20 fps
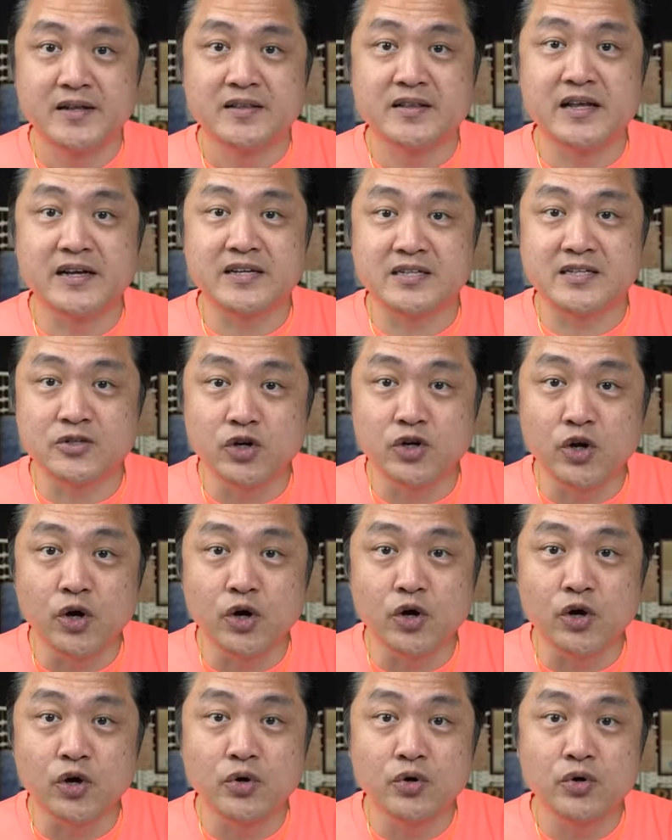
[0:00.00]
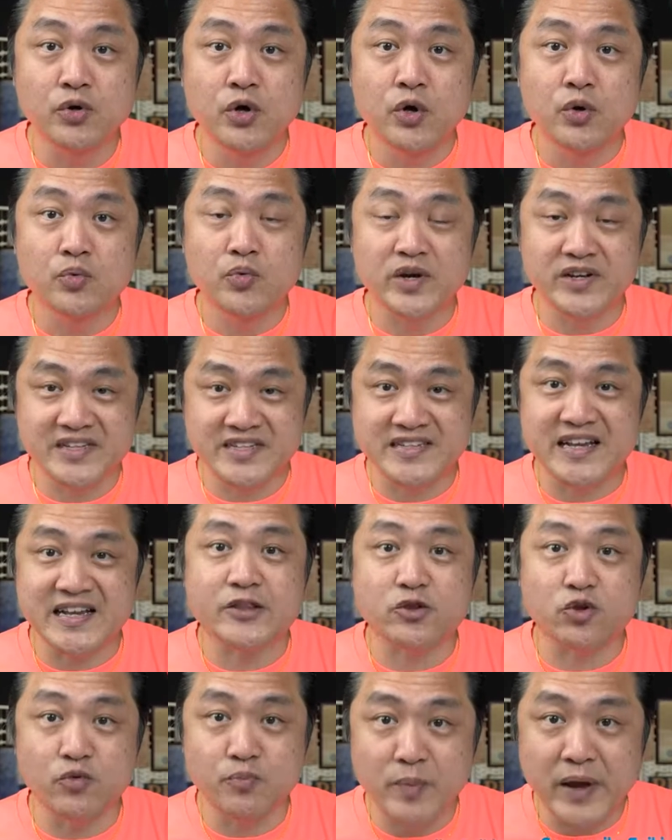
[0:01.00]
the snow will
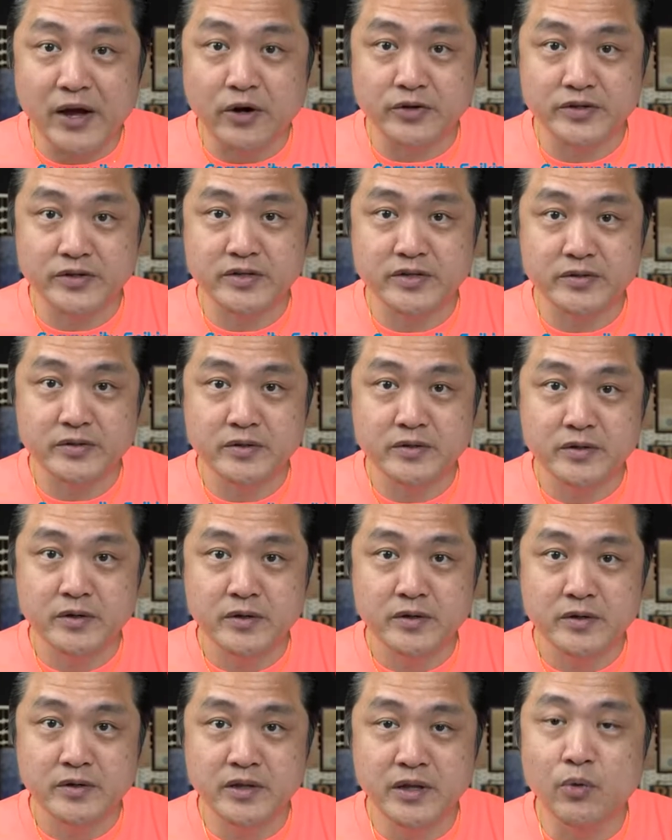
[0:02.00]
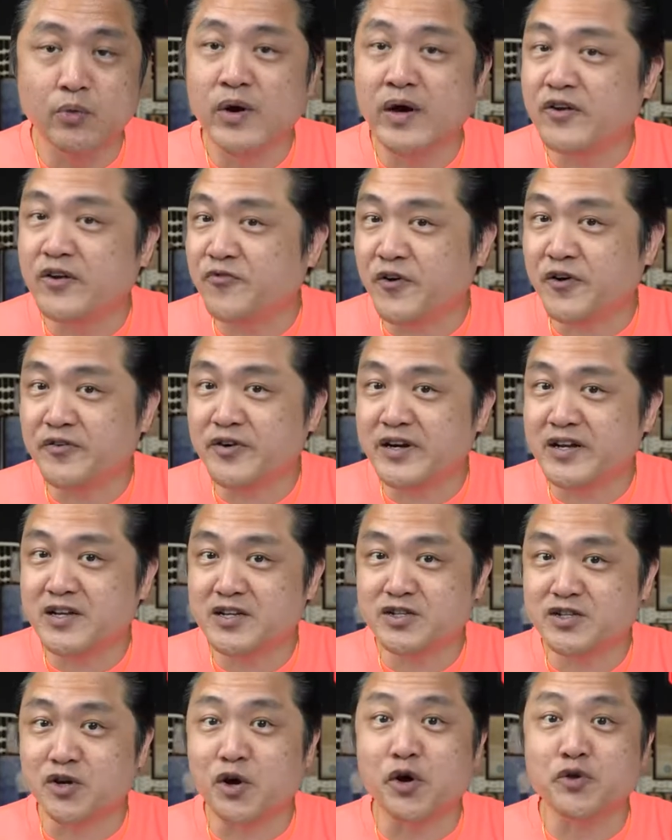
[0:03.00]
start to melt. The word for it
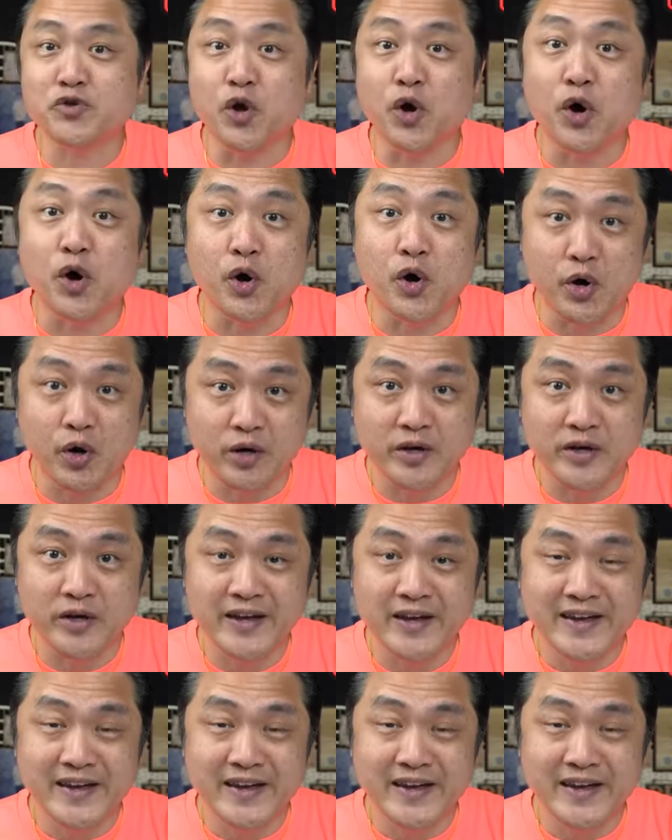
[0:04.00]
is called thaw.